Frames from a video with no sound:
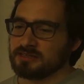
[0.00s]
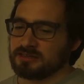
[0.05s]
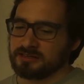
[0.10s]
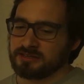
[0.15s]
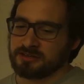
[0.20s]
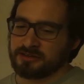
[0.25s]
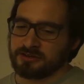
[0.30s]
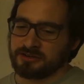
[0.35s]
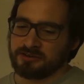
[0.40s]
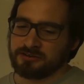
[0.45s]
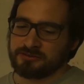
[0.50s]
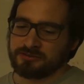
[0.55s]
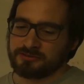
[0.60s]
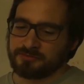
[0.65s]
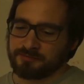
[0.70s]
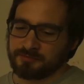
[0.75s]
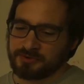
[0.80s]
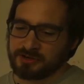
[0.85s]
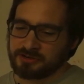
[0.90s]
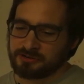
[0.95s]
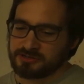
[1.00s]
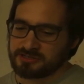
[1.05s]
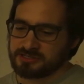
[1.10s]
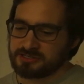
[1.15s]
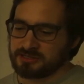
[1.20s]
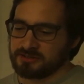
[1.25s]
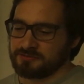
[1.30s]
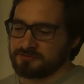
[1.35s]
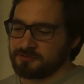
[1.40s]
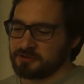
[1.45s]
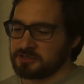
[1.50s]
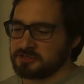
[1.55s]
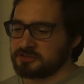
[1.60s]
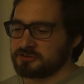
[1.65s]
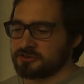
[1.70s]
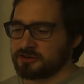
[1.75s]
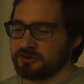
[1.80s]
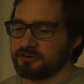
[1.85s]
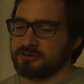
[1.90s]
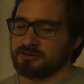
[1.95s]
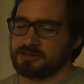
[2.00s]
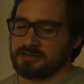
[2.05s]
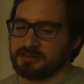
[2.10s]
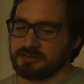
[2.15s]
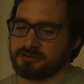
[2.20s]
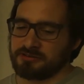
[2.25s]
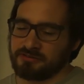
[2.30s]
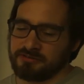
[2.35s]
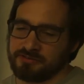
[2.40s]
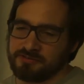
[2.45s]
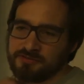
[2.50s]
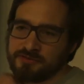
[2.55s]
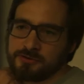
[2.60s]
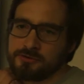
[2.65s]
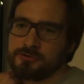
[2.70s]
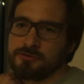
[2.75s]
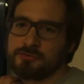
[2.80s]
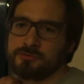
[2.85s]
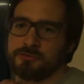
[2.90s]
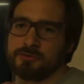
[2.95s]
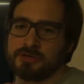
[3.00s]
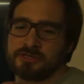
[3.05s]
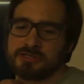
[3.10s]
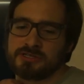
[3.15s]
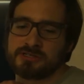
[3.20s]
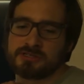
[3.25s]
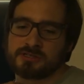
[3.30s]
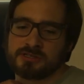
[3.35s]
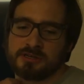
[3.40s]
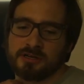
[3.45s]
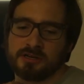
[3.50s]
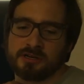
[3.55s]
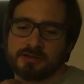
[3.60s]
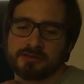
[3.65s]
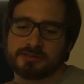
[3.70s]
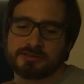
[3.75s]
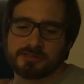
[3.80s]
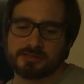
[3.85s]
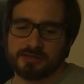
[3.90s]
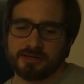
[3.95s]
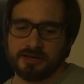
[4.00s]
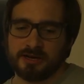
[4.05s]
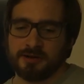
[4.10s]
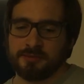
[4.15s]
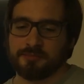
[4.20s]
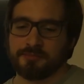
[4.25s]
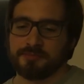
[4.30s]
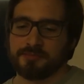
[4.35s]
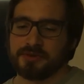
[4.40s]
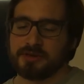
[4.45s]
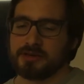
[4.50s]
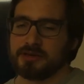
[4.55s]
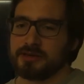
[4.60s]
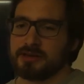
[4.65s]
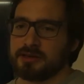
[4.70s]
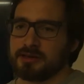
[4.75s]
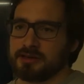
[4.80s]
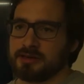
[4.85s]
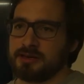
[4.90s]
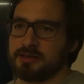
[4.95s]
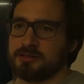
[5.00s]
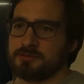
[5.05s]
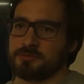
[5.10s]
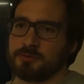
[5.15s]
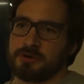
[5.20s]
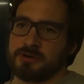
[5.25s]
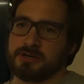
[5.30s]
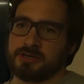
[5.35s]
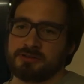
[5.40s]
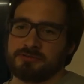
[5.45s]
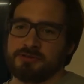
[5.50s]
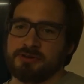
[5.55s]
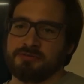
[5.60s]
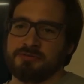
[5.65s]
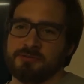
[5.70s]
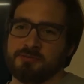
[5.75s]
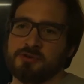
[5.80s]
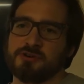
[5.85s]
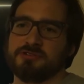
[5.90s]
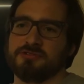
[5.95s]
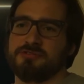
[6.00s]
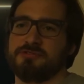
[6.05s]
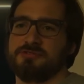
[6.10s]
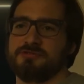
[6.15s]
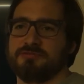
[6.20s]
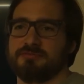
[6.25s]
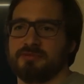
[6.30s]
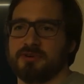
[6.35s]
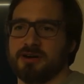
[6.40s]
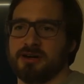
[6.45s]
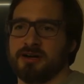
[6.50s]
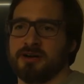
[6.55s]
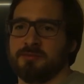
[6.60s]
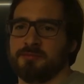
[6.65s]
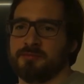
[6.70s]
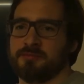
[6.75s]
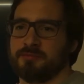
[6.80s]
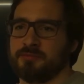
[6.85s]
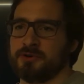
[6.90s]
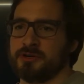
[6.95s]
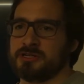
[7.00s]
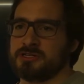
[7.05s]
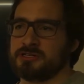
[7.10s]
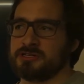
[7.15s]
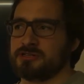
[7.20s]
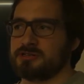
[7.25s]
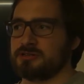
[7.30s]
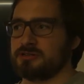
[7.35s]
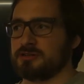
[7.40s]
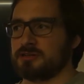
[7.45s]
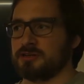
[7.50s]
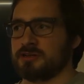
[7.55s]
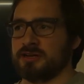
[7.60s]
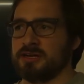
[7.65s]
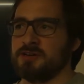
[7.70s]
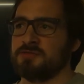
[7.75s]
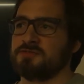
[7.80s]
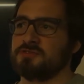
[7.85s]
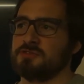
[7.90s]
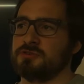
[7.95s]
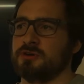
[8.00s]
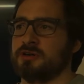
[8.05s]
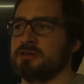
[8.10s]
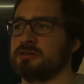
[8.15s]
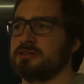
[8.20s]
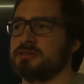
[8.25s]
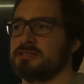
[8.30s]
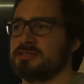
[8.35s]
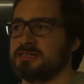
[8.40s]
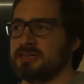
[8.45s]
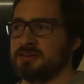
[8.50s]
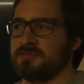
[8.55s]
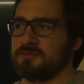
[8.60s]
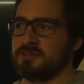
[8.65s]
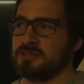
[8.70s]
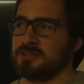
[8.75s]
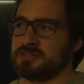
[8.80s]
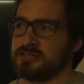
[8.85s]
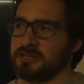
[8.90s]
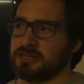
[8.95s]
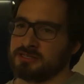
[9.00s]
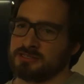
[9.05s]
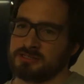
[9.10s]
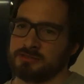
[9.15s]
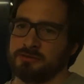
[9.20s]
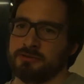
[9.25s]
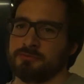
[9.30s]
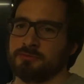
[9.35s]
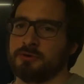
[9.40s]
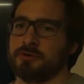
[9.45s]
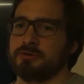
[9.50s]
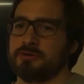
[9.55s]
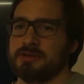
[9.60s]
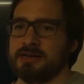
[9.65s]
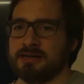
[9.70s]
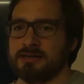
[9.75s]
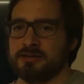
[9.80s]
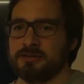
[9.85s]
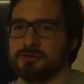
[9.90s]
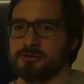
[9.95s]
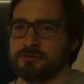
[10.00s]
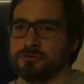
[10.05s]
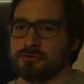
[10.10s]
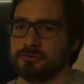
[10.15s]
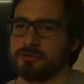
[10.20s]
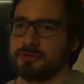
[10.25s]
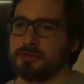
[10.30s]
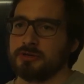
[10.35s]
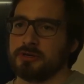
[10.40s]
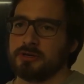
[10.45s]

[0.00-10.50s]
There's a feature currently under review which is called Git Worktree Remove, which gives you all these safety checks. So it won't let you